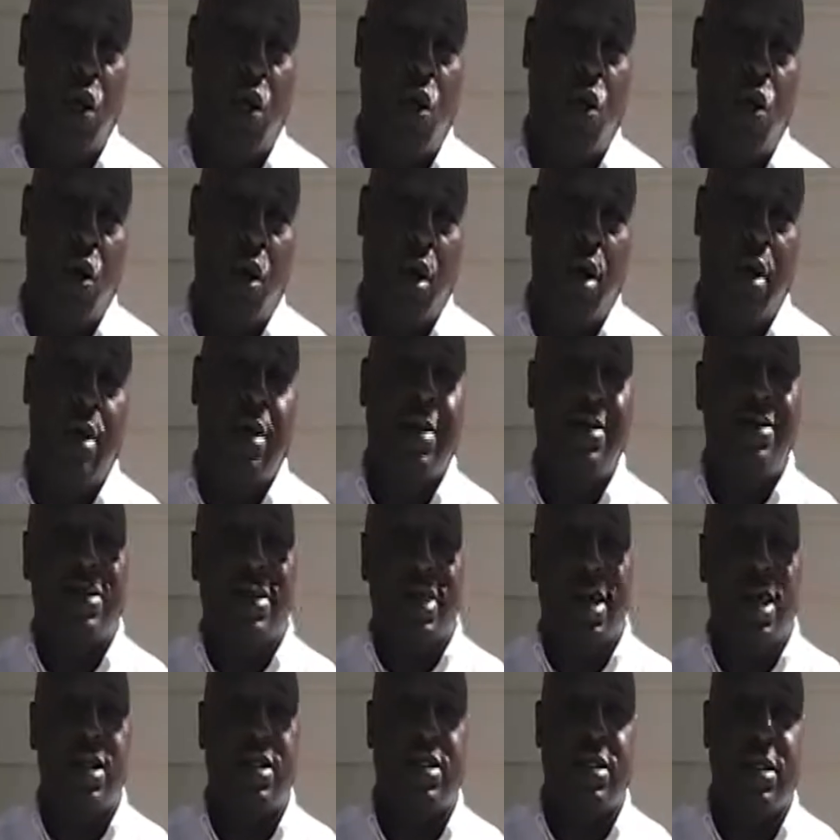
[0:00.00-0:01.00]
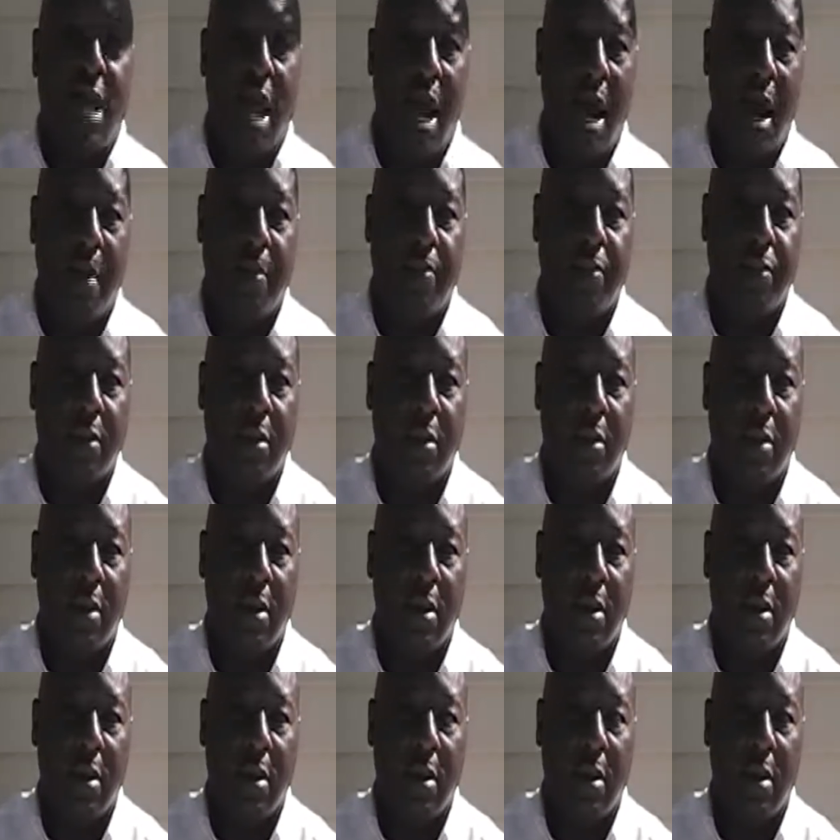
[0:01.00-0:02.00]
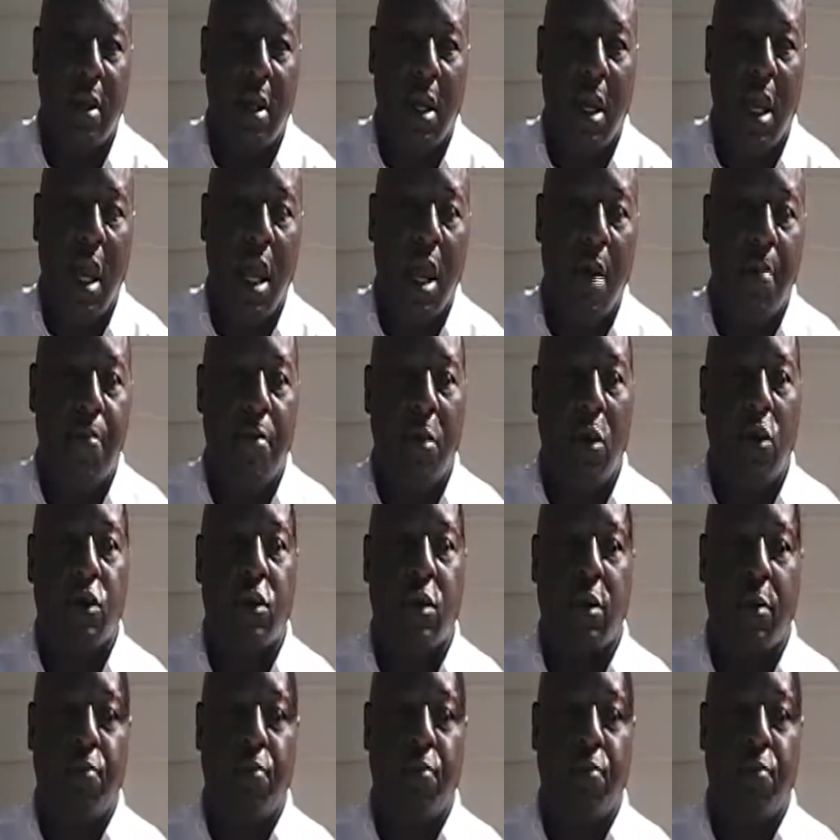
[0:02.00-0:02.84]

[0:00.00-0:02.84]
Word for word: your desktop. And most